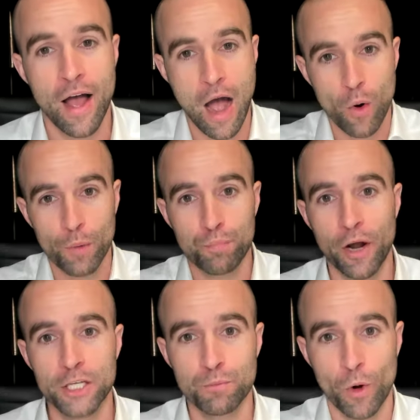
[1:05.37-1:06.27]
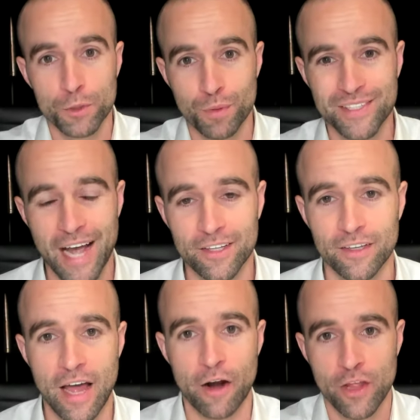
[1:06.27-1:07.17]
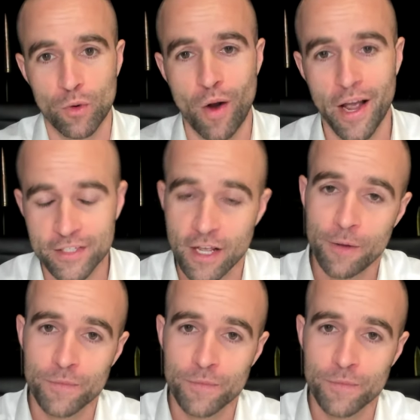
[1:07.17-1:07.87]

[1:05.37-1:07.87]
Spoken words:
How are price points protected? How do they rise?